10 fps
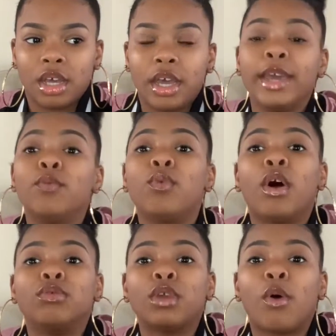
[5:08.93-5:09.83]

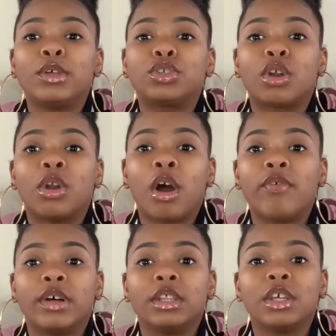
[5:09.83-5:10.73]
it started off
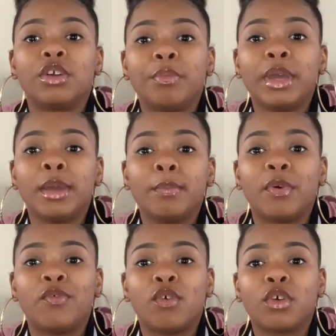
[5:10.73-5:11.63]
a little bit
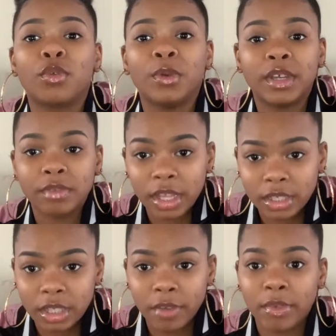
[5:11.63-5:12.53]
before the week of
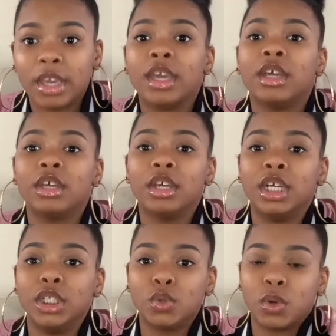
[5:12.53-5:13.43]
Thanksgiving,
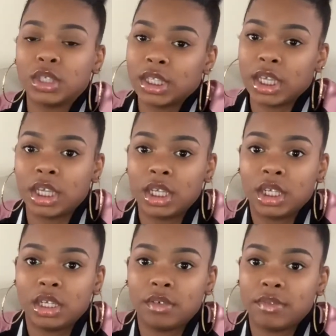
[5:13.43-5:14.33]
towards the
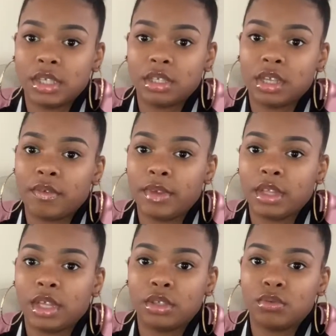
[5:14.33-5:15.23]
end of Thanksgiving,
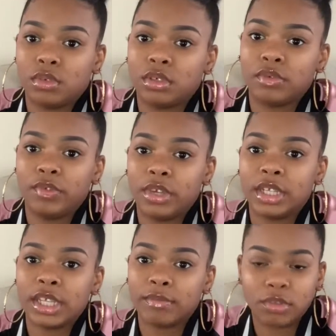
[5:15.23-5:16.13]
like towards a few
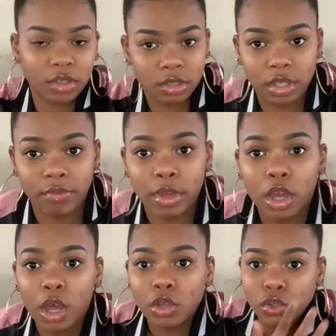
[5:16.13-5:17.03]
days after Thanksgiving.
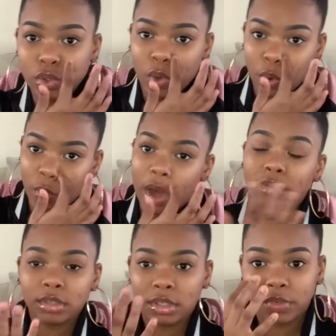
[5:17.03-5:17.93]
So I
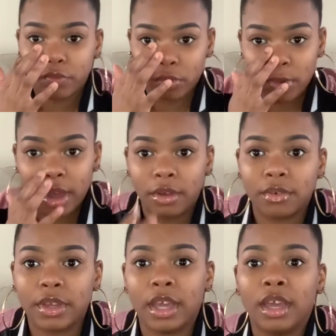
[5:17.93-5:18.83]
was sick for a
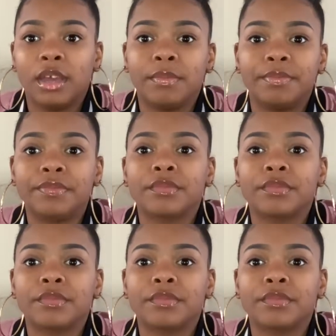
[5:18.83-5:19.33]
while, and